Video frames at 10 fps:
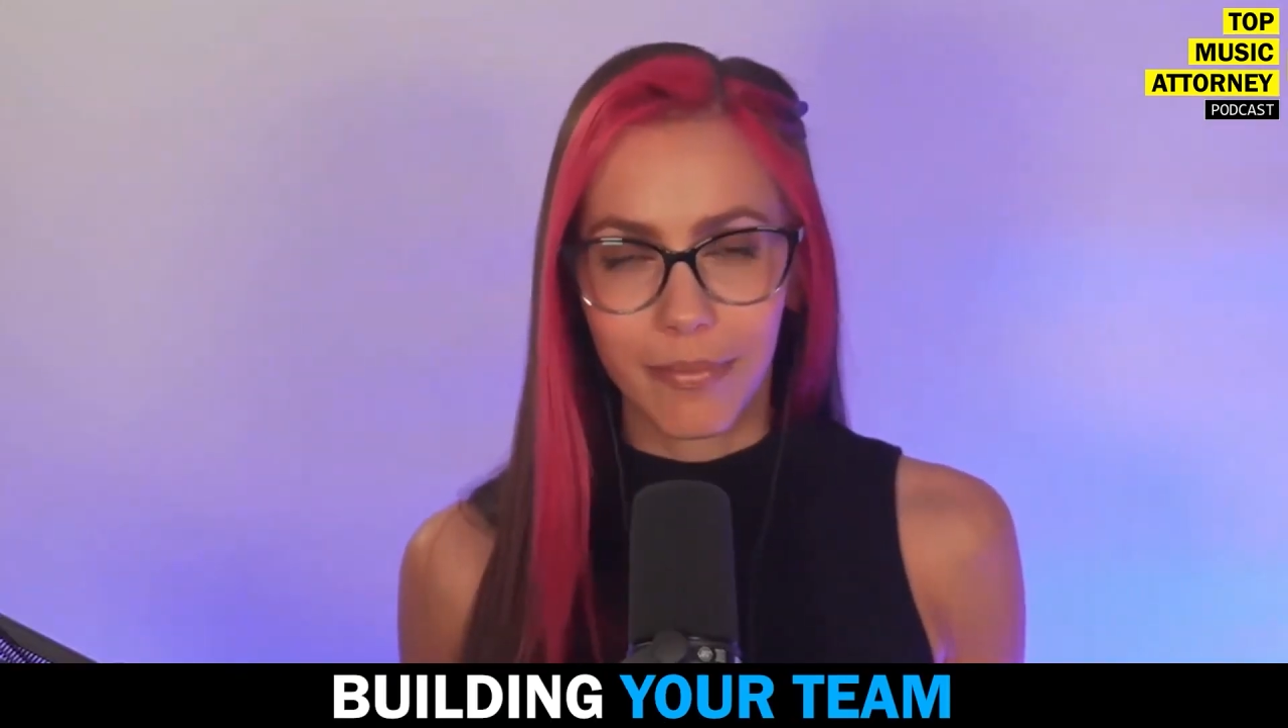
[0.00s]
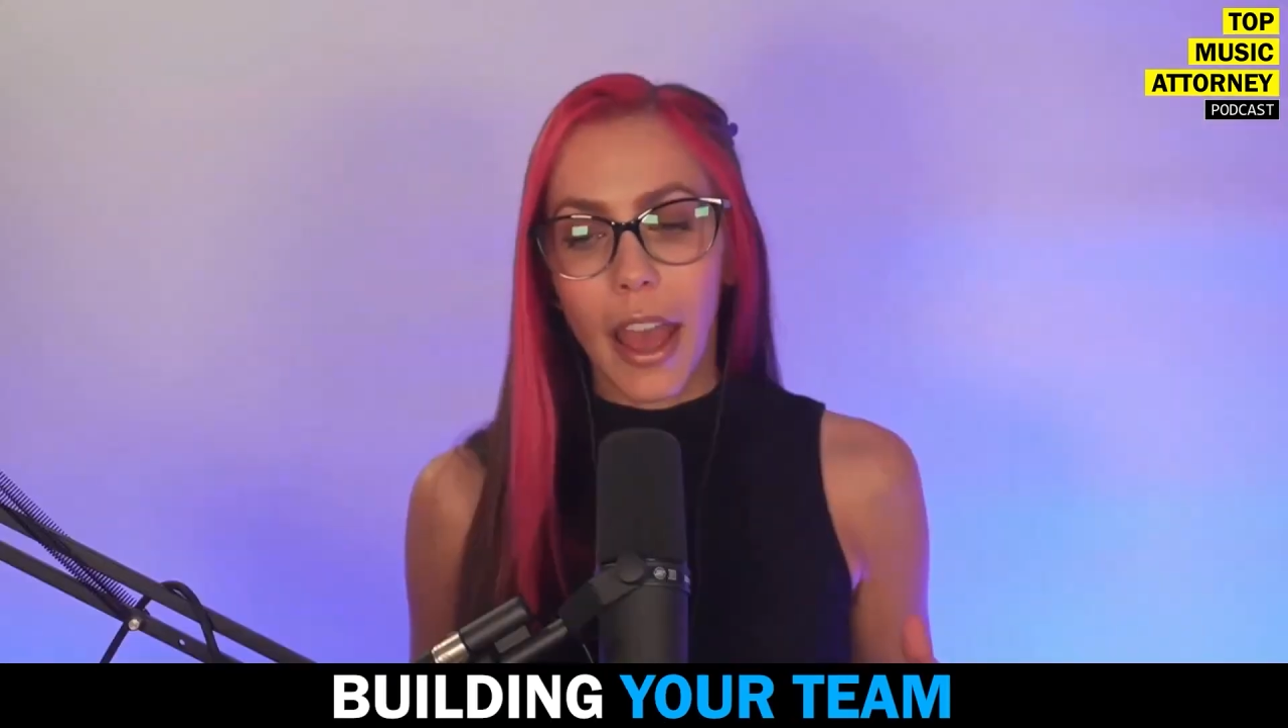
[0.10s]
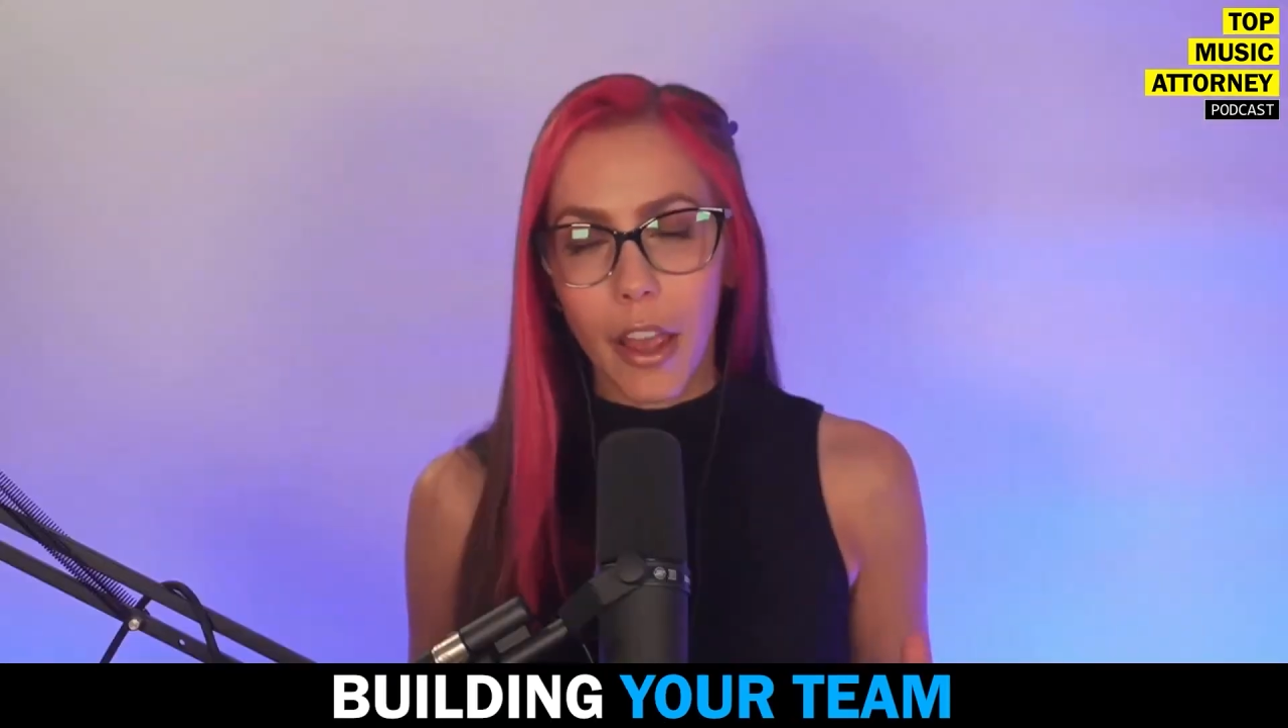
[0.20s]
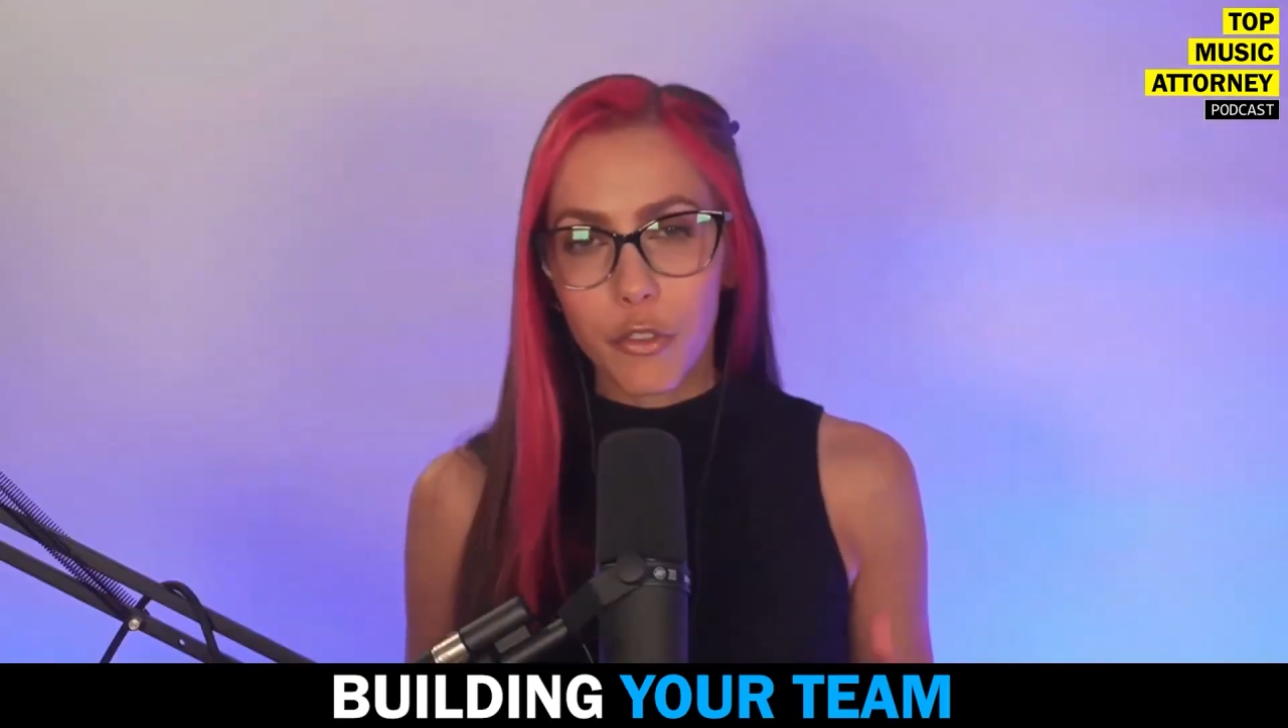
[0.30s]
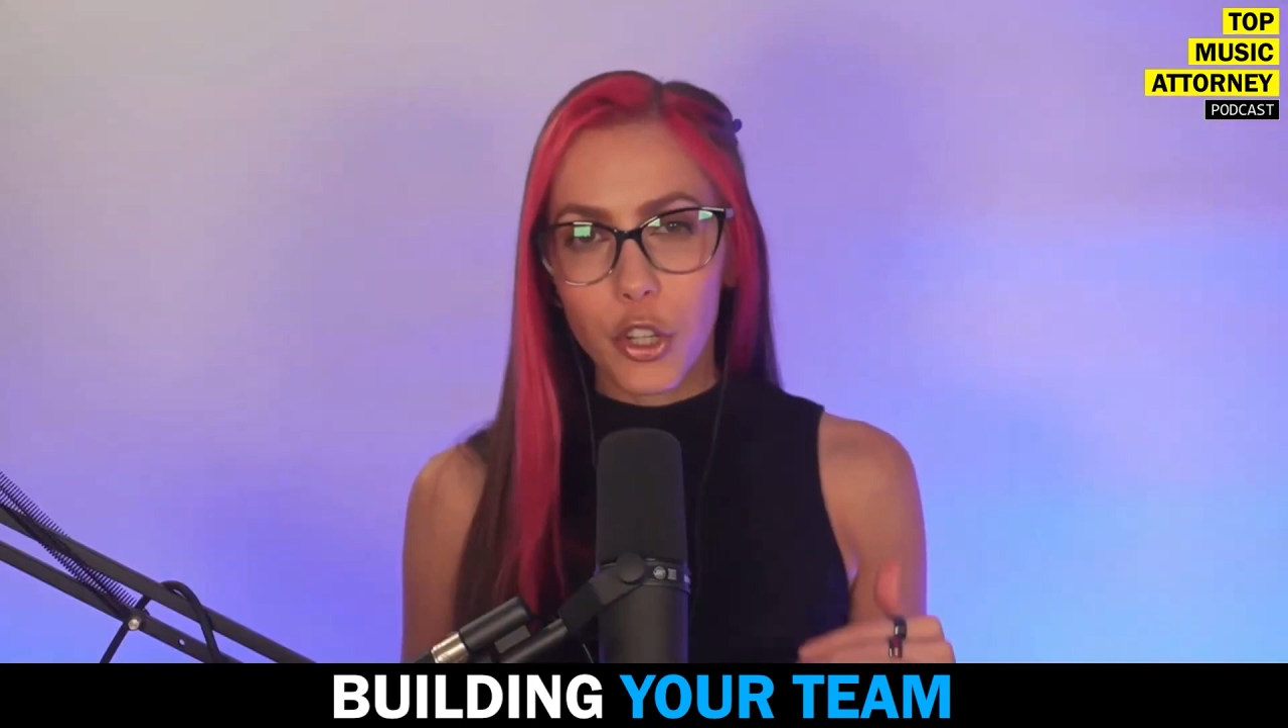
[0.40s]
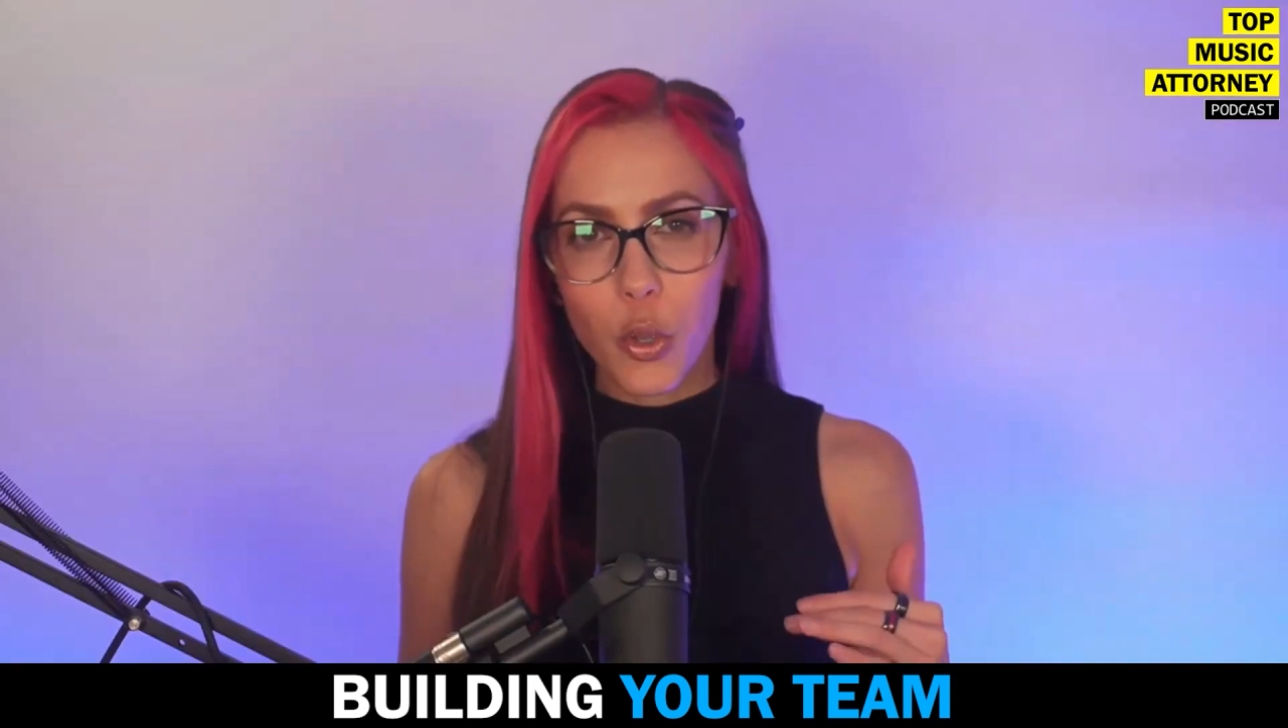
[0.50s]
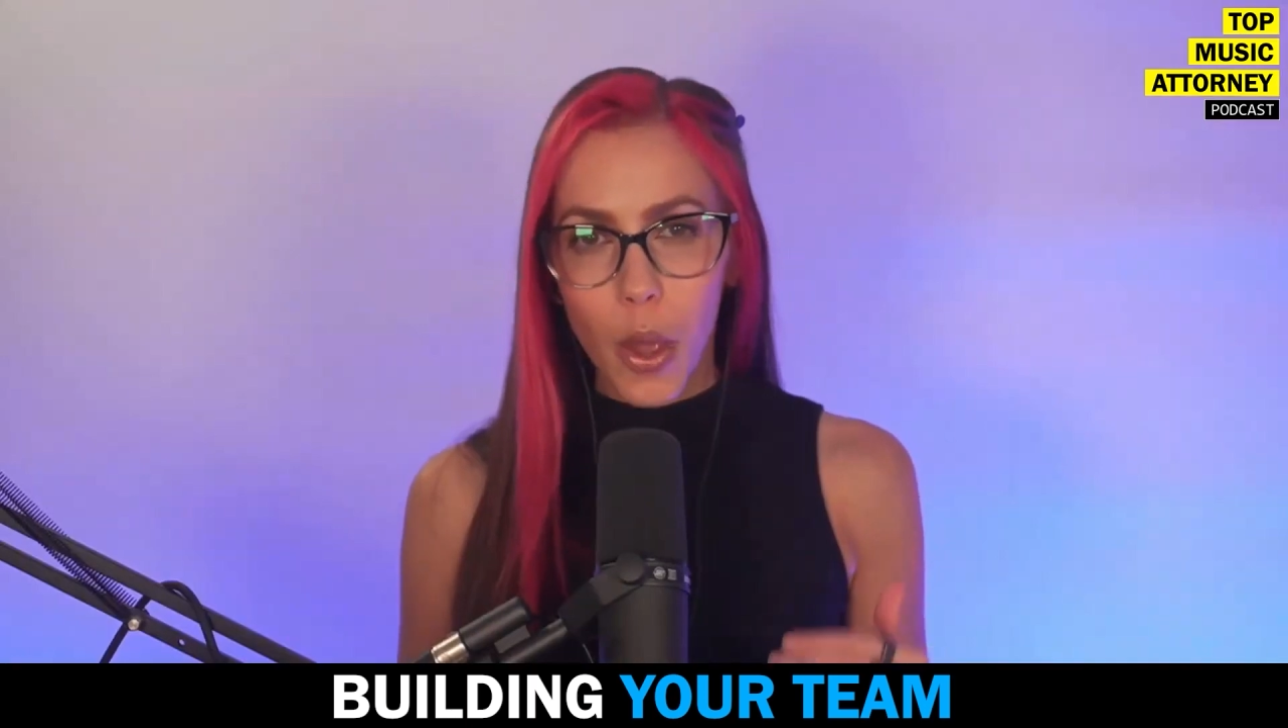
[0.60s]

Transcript: After you